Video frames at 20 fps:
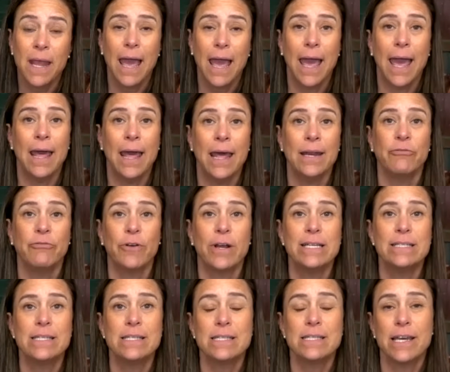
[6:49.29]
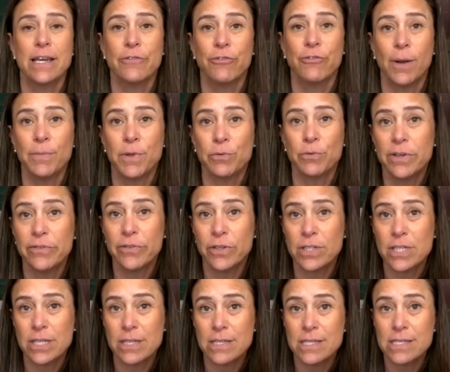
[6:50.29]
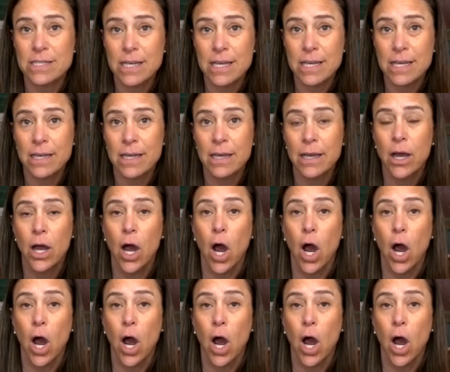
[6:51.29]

and phrases like from the river to the sea